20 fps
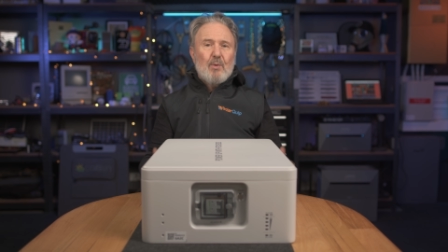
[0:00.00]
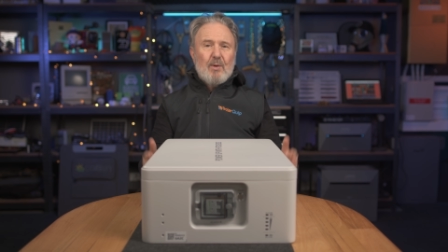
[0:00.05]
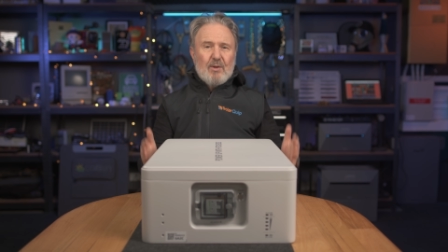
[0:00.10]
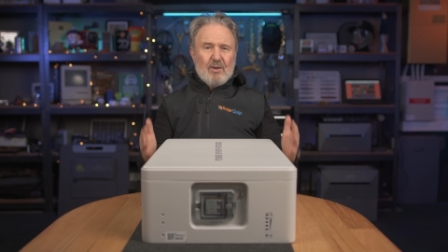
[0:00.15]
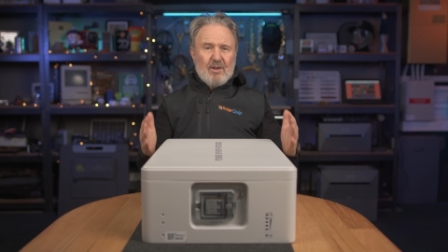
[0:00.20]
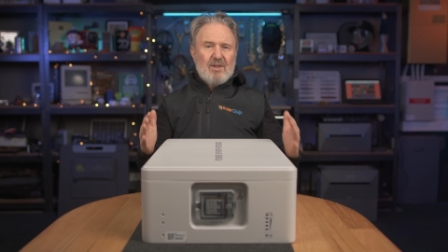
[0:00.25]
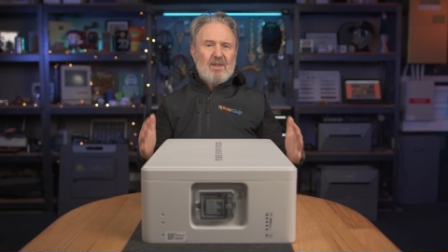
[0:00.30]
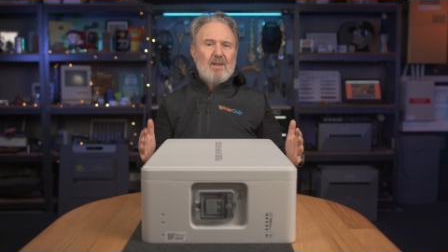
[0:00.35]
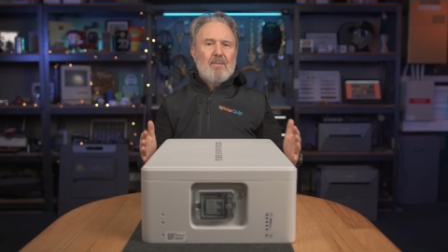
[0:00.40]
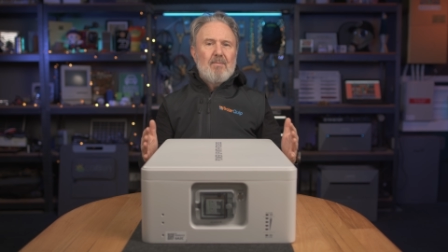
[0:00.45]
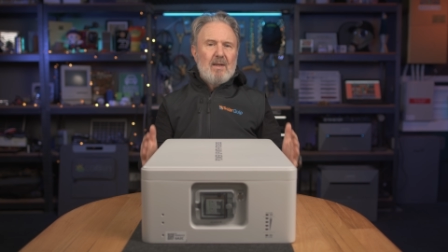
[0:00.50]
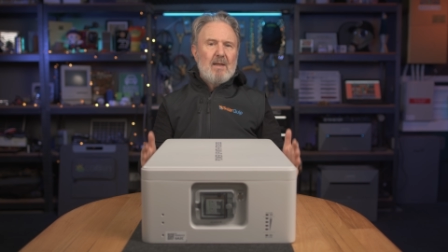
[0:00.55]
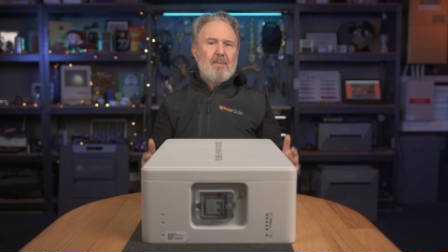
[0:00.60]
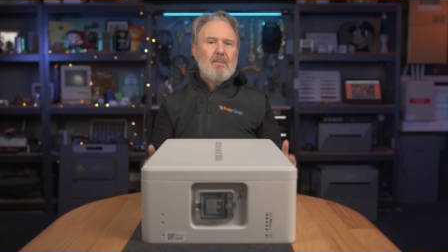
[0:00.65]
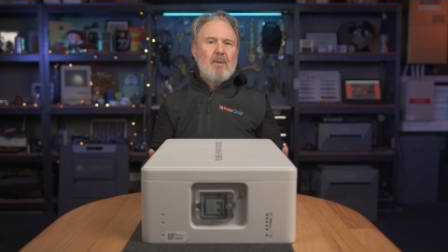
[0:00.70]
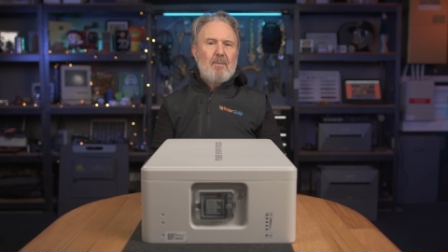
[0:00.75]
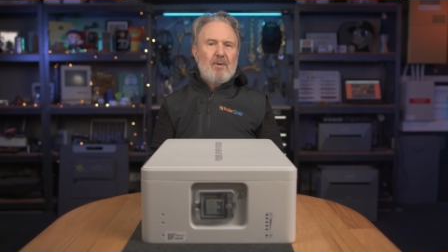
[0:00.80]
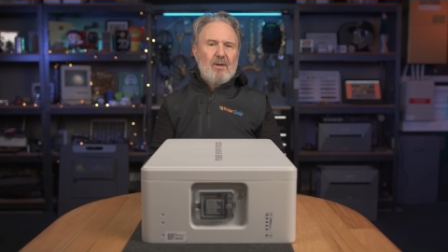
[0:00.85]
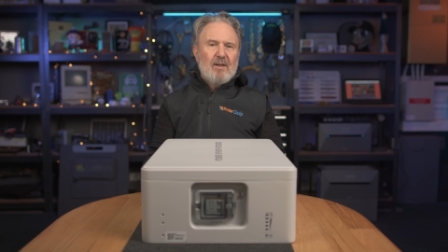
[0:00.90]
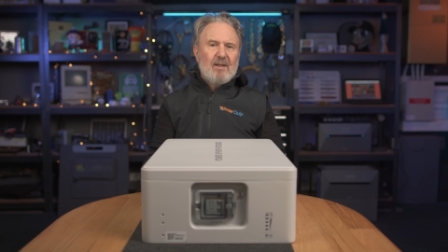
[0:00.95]
which is the
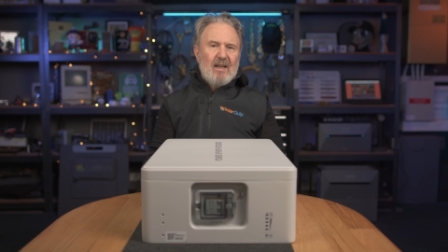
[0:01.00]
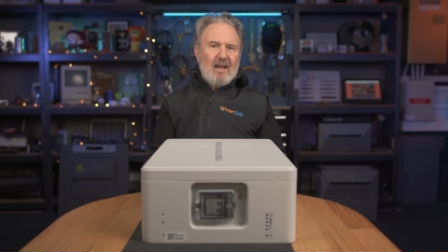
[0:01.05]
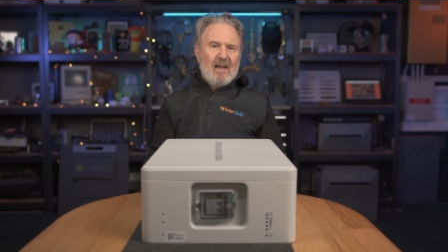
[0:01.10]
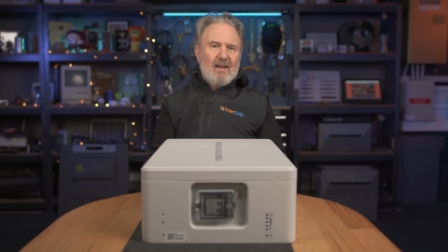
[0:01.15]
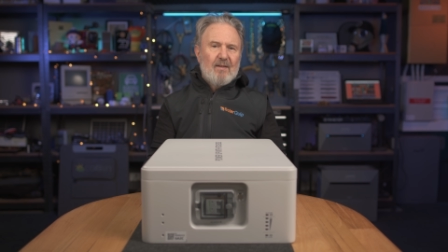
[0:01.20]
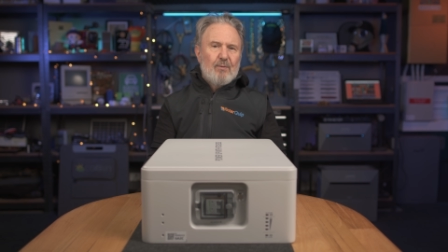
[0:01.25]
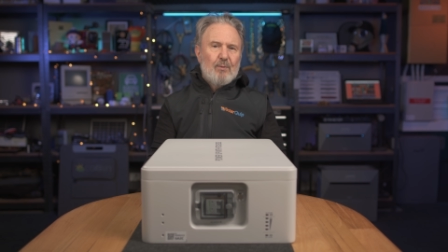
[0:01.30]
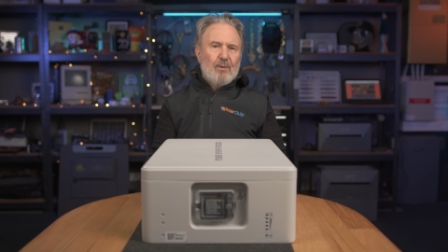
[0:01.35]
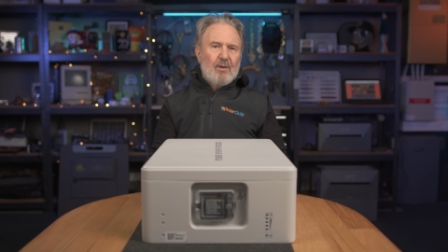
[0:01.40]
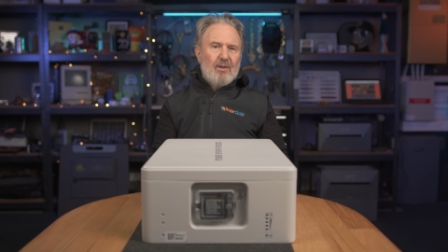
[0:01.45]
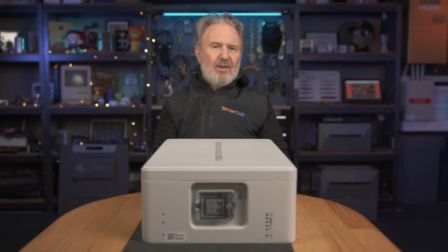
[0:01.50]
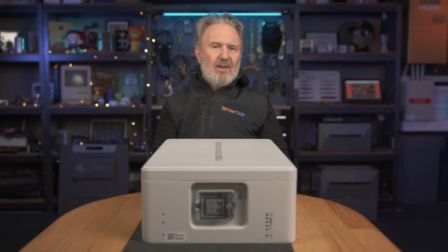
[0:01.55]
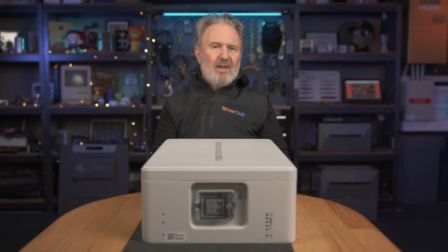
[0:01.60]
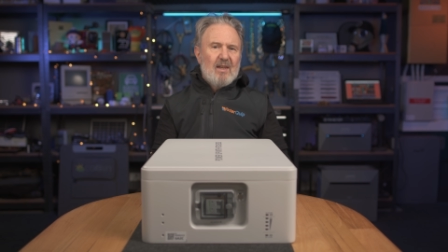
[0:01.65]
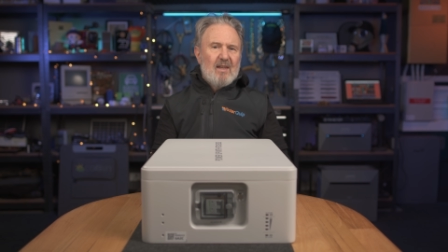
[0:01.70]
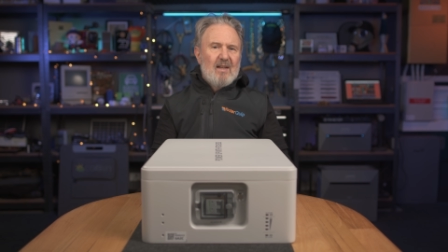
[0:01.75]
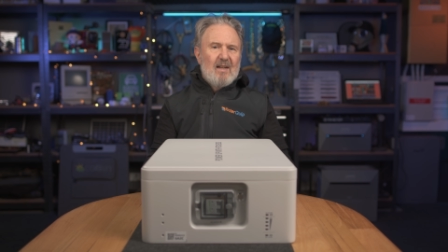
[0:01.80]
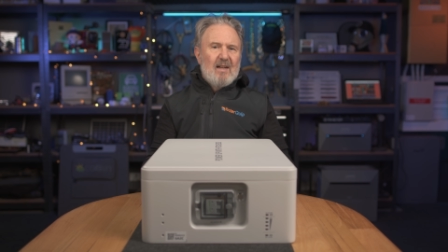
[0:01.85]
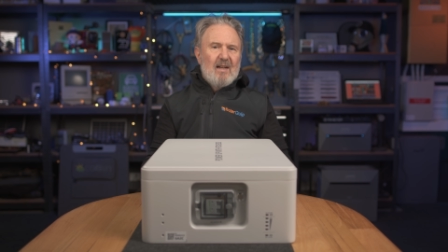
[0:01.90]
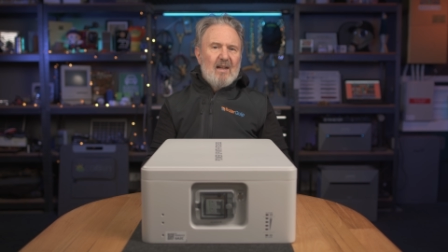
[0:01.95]
minimum you can have with
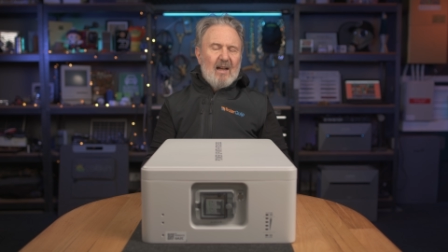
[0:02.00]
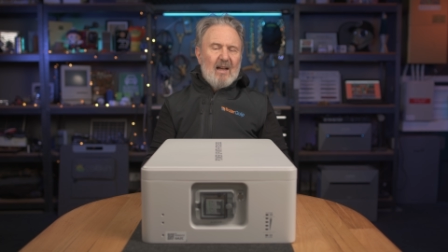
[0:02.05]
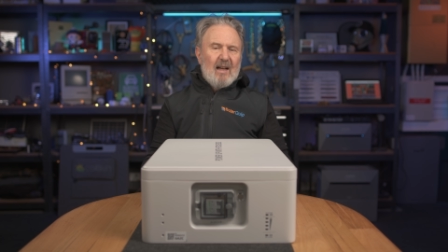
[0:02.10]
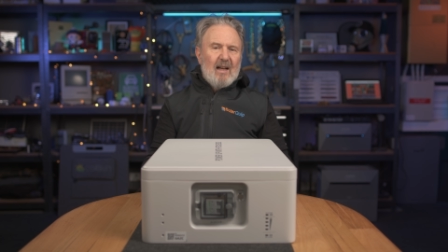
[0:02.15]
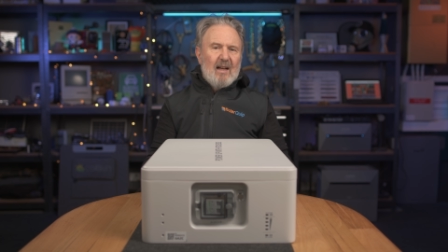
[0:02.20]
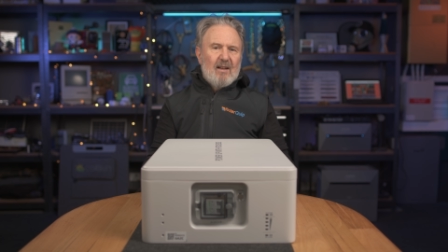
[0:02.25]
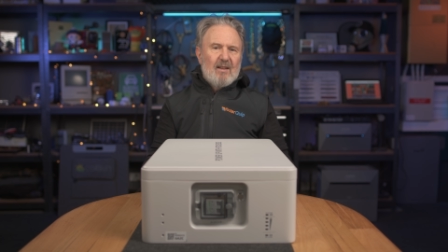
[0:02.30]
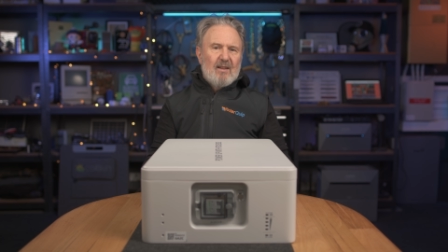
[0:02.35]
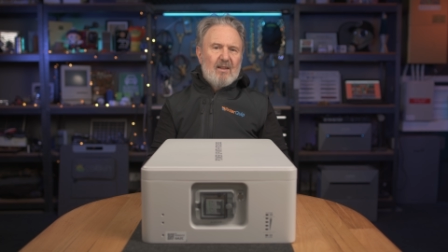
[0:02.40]
the uh,